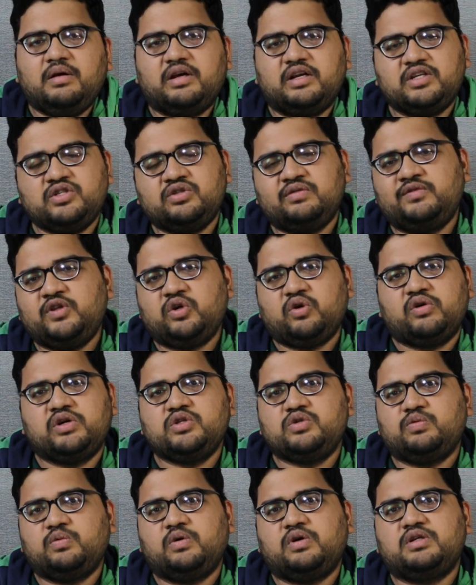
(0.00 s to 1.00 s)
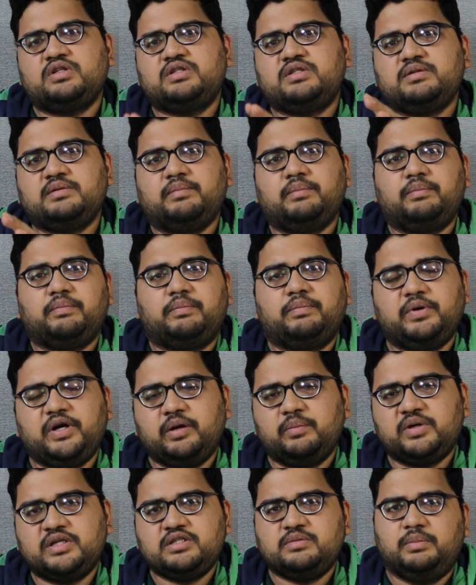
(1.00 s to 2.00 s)
rest of the noise was pretty
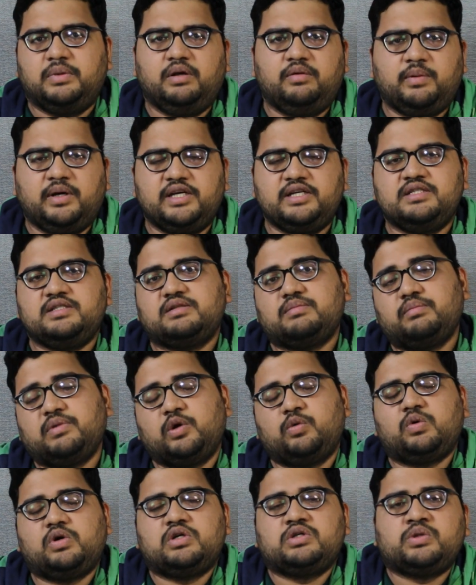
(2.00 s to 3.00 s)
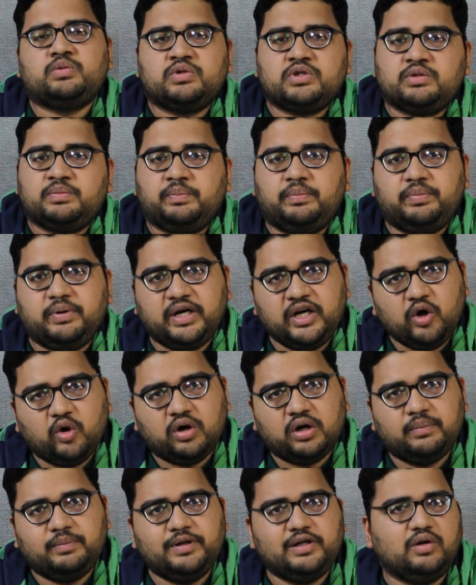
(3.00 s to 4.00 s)
much minimized. My voice was pretty
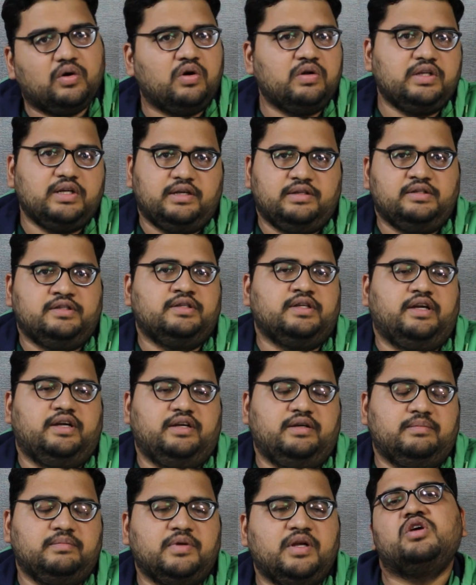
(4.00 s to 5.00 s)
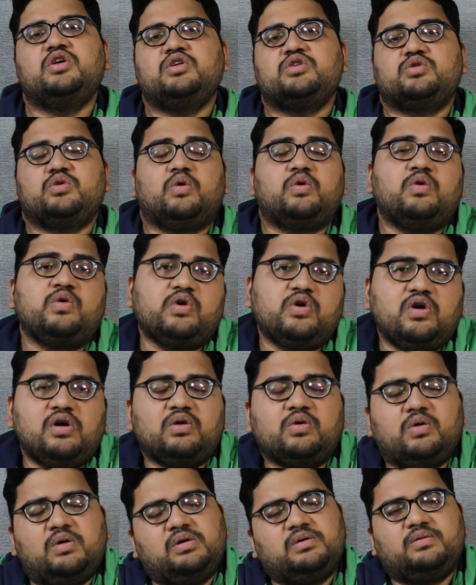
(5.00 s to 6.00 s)
audible on the other side. So overall,
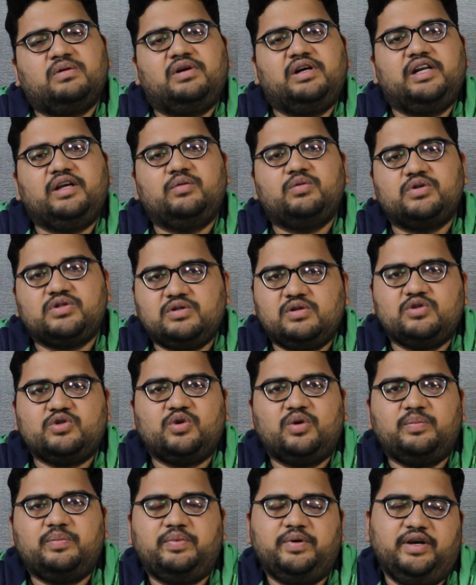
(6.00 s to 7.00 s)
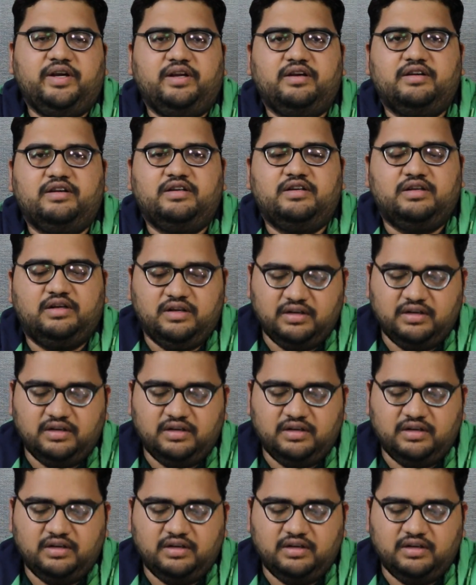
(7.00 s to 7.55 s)
call quality was also pretty good.